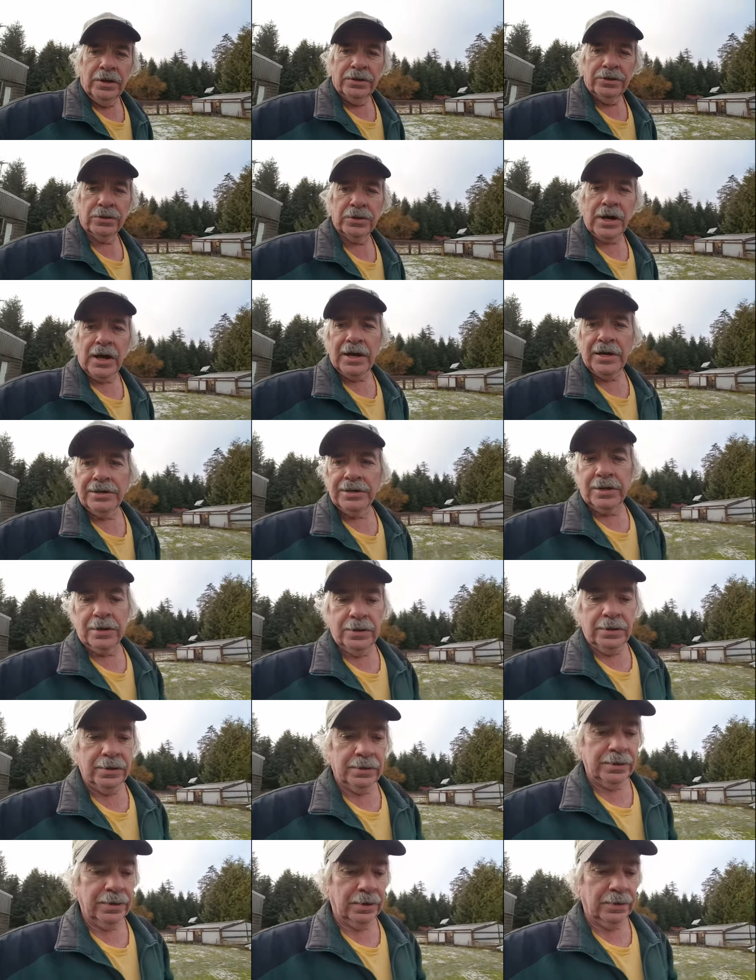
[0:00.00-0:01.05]
So guys,
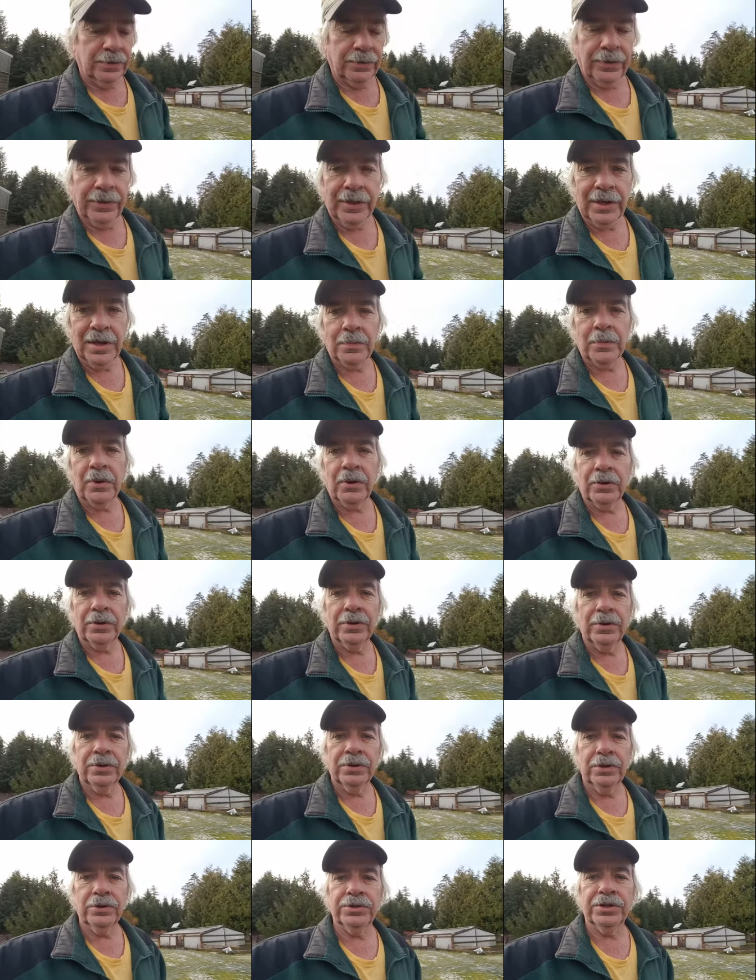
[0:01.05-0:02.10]
you know, think about
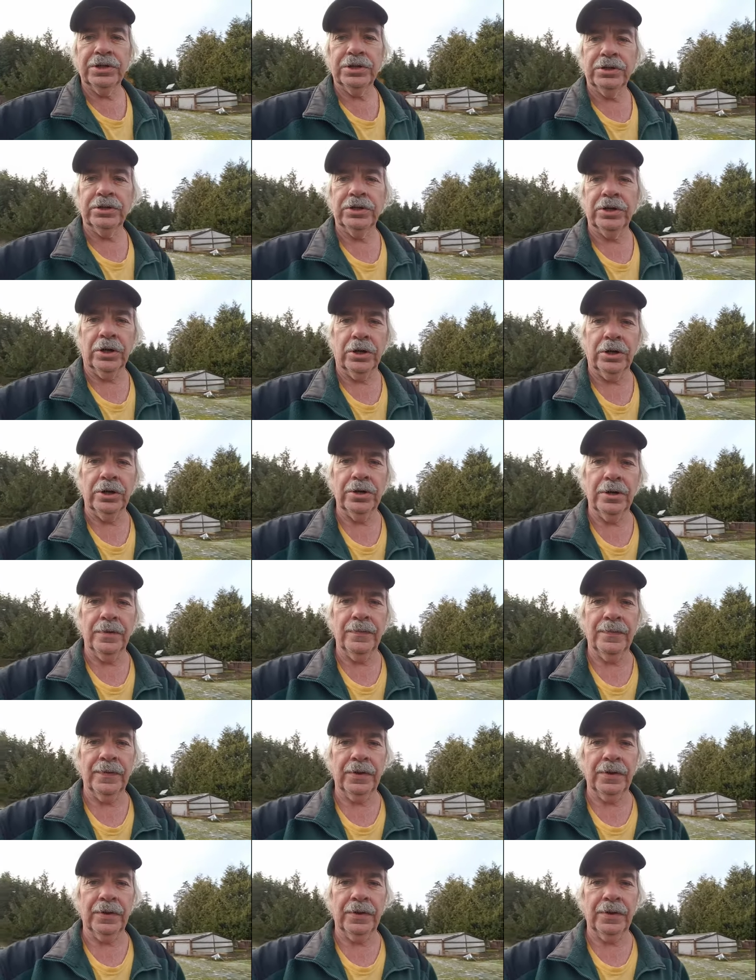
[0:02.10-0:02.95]
using your yard.